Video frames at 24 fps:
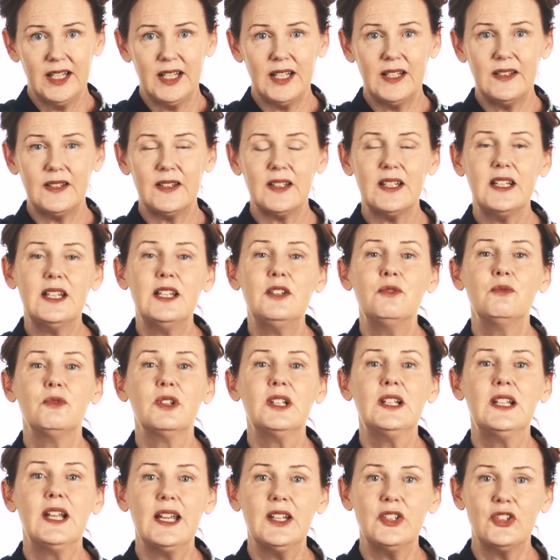It's in
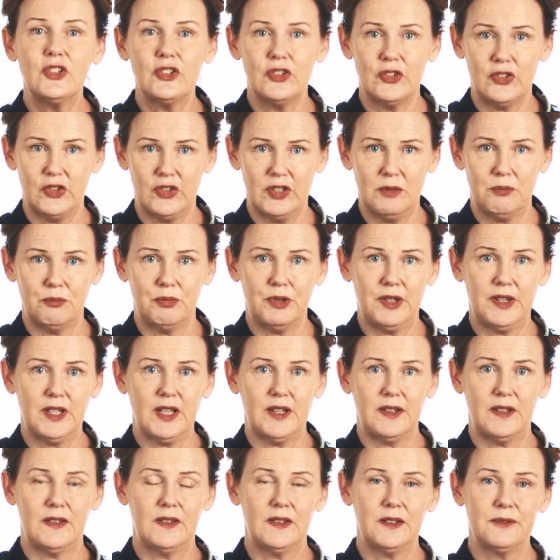relationship with
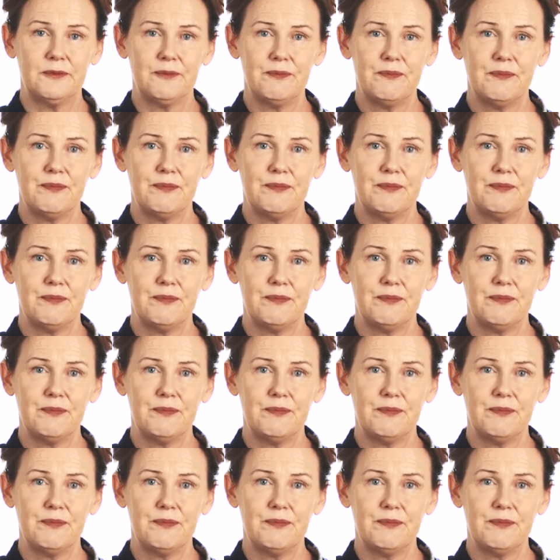others.